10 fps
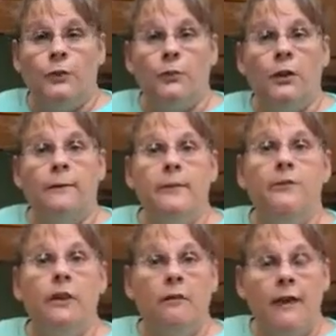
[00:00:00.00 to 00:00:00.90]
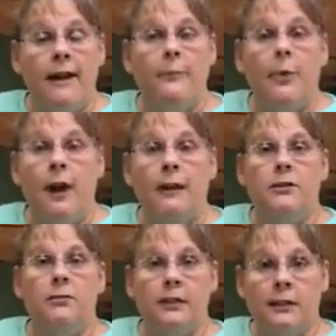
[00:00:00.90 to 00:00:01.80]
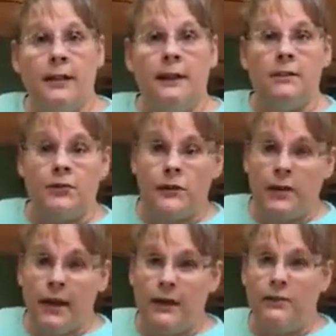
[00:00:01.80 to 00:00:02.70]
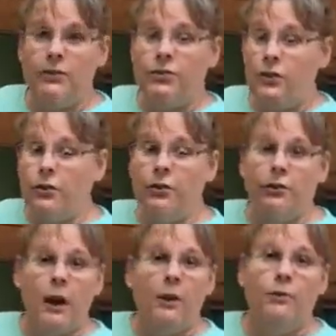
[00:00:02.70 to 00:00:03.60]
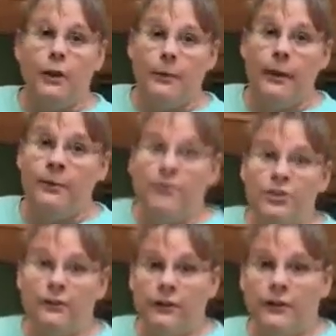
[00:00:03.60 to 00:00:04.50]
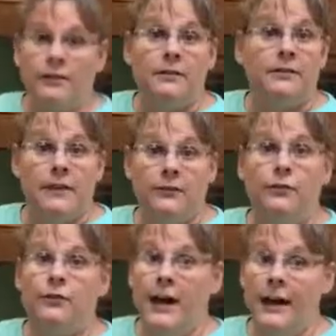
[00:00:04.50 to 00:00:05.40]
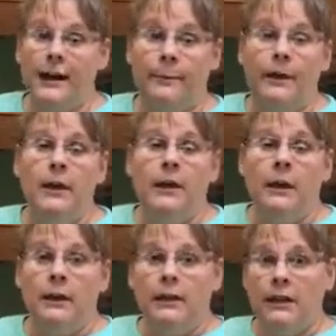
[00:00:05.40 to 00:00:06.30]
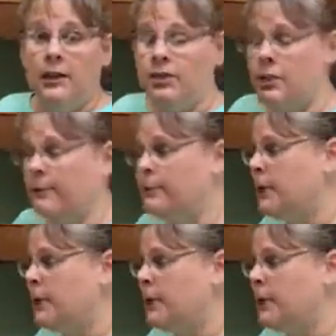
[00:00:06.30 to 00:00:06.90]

So we're going to be using a lot of products within the next few days to show you how great Pampered Chef is to save you time in the kitchen.